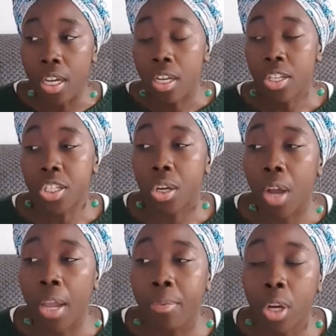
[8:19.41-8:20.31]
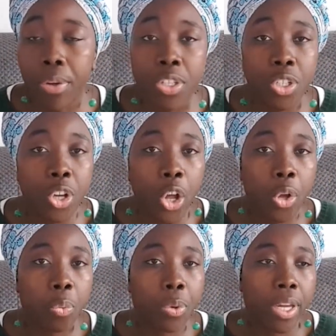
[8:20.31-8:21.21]
So I'm going to go
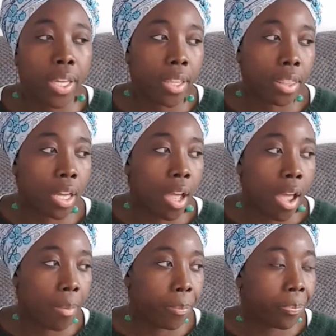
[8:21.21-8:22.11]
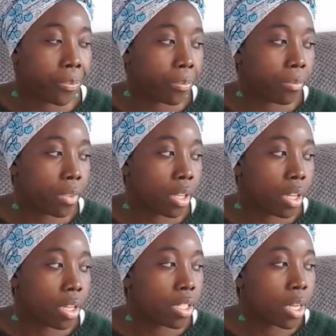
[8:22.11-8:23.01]
with
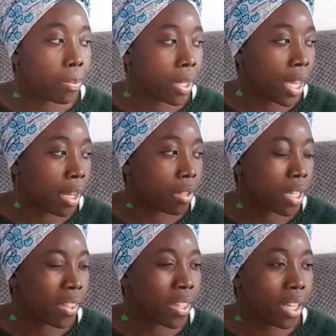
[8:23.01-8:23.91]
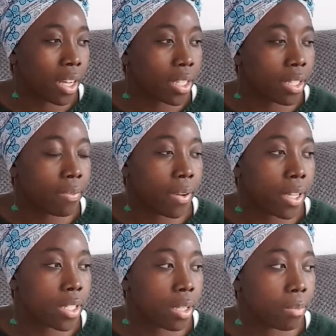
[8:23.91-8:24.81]
something else. I think I did
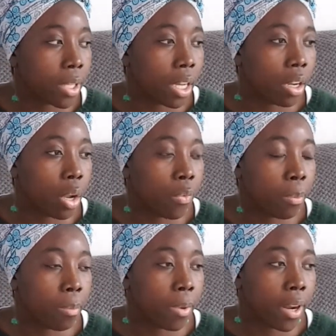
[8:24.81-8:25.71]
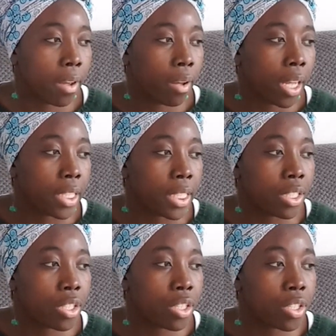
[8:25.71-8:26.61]
find something. I can't remember now. I
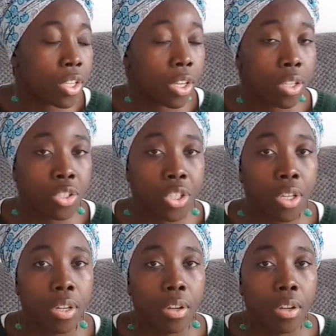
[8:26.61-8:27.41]
did search